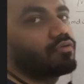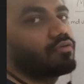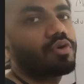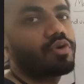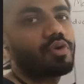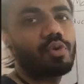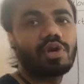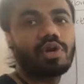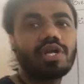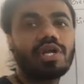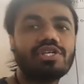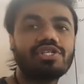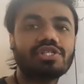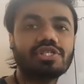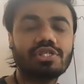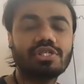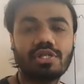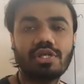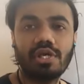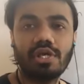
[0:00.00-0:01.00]
of
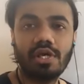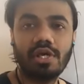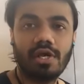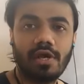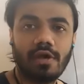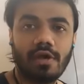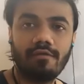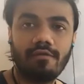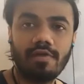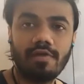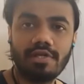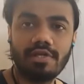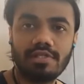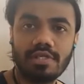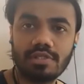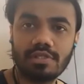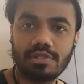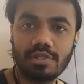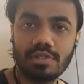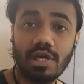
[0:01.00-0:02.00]
rotation, which
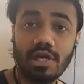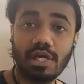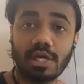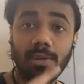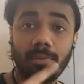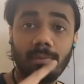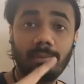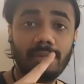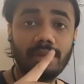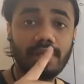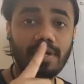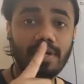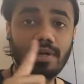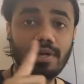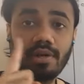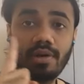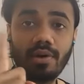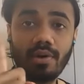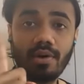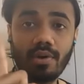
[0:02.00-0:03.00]
is not a complete
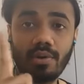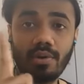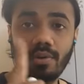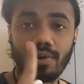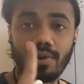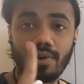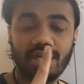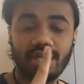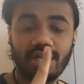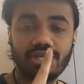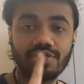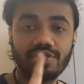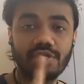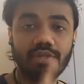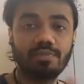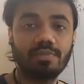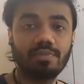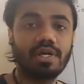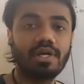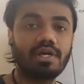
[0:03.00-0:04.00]

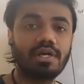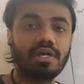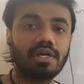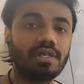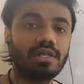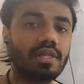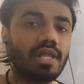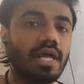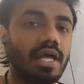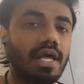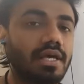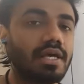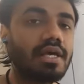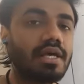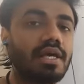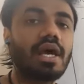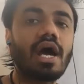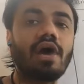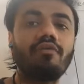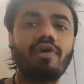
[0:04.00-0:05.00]
rotation, but like
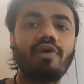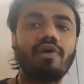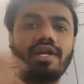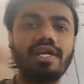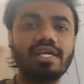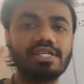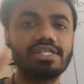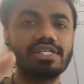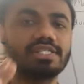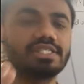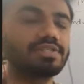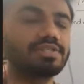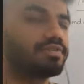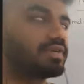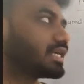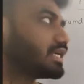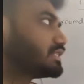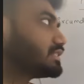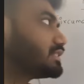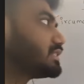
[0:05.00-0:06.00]
our digits, we
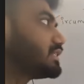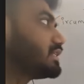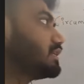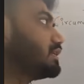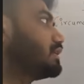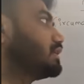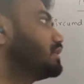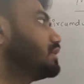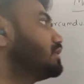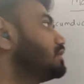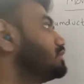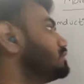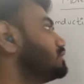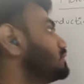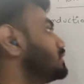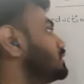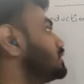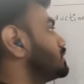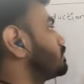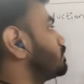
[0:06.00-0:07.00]
can say.
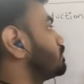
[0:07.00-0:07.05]
Just